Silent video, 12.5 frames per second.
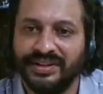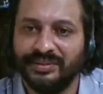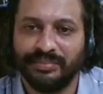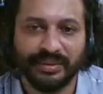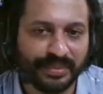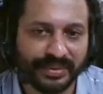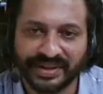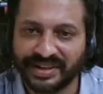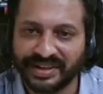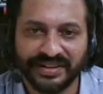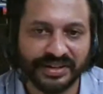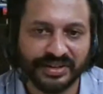pepper
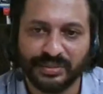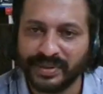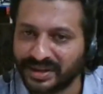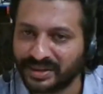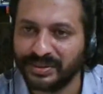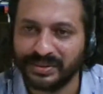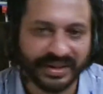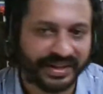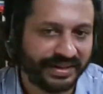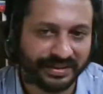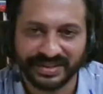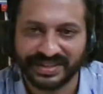and the tobacco
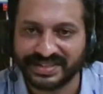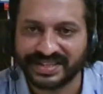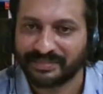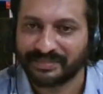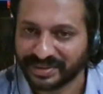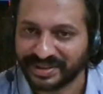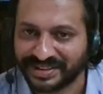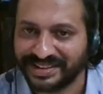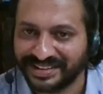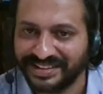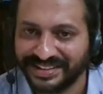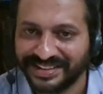and all these happened.
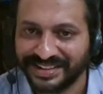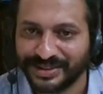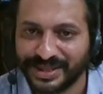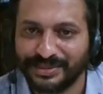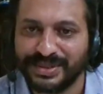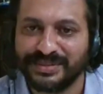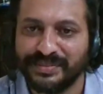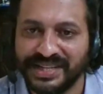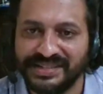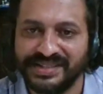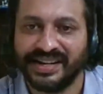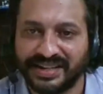And, that was a
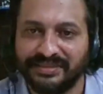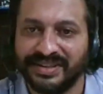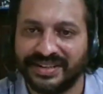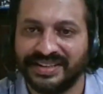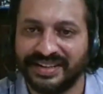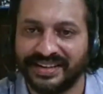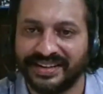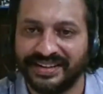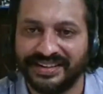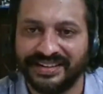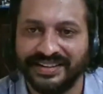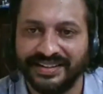major activity there.
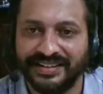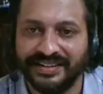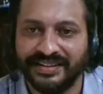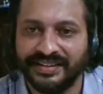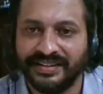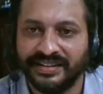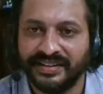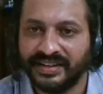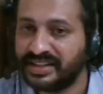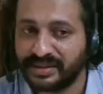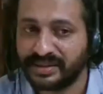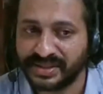
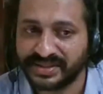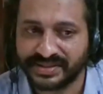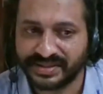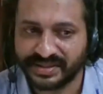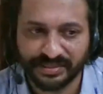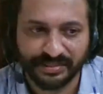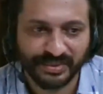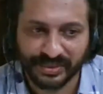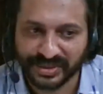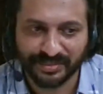And that was not a